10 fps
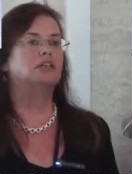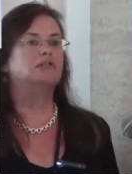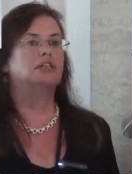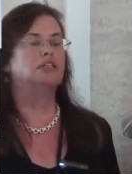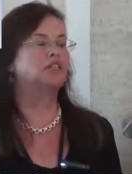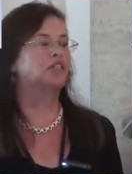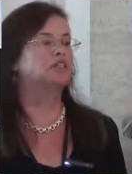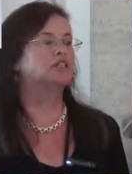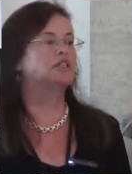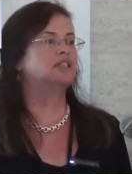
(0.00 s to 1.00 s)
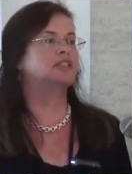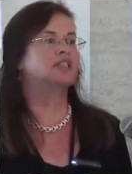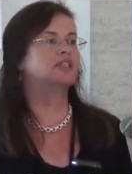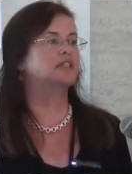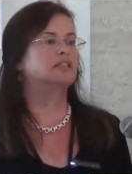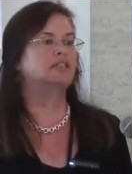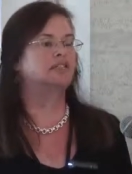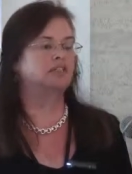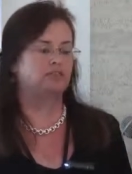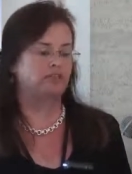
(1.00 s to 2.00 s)
we can change the settings and
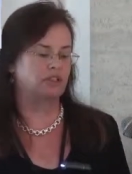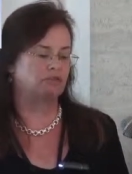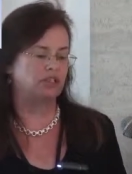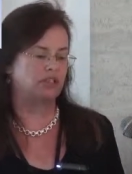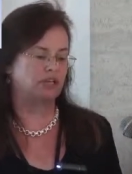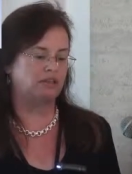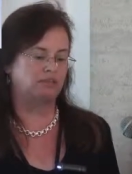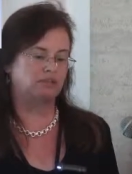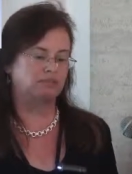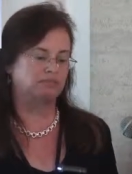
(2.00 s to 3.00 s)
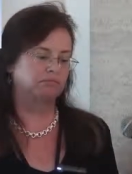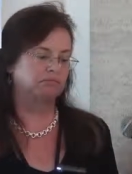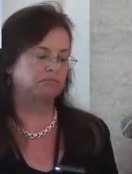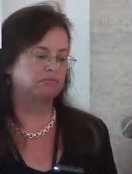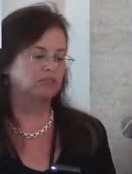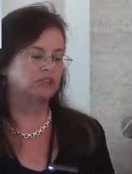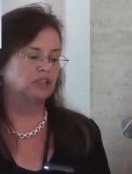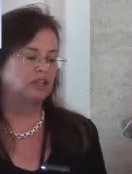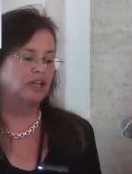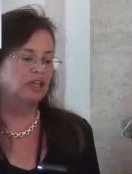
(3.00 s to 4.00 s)
use it for somebody else.
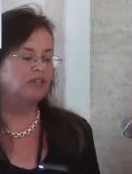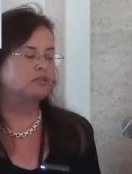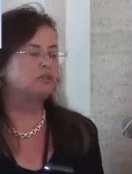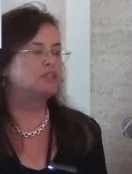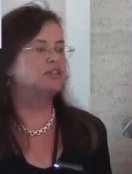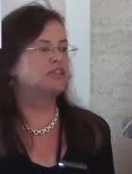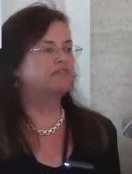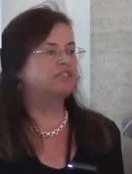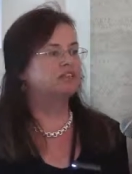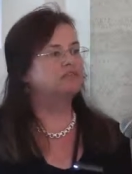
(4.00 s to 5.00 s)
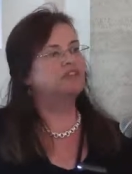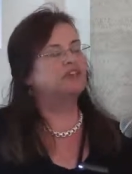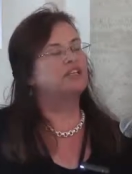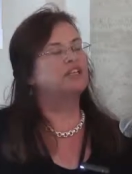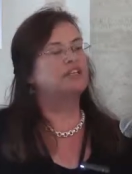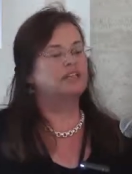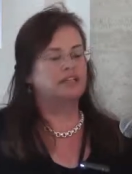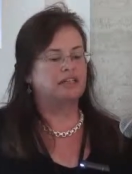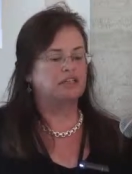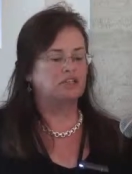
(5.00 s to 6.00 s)
It also dovetailed very neatly
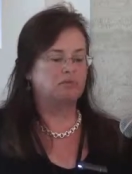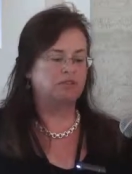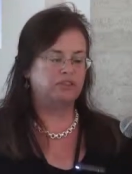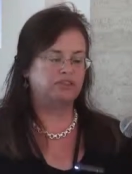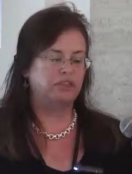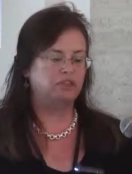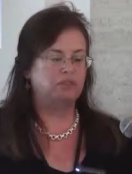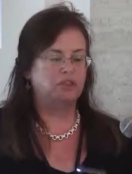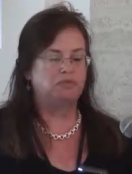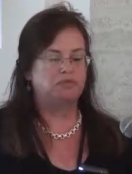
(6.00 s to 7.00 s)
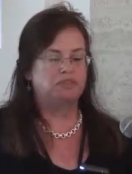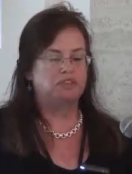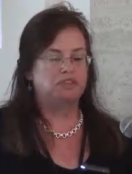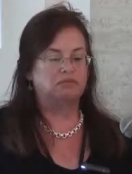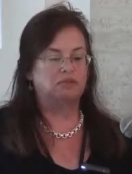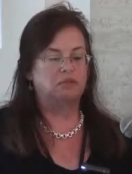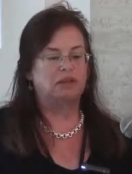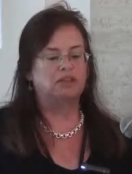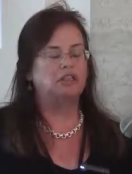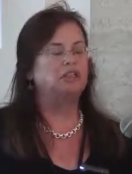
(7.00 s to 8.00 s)
into a developed mobile
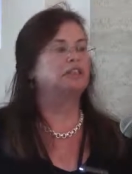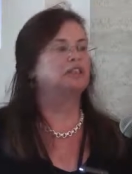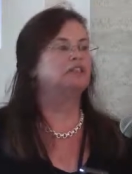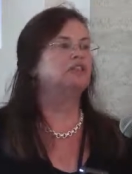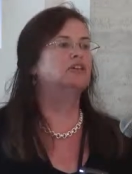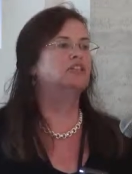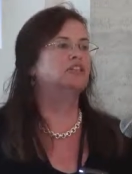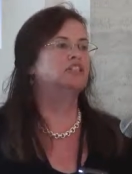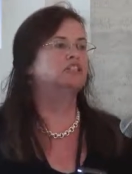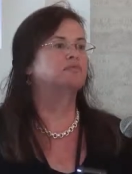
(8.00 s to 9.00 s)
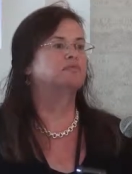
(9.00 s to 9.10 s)
learning in college.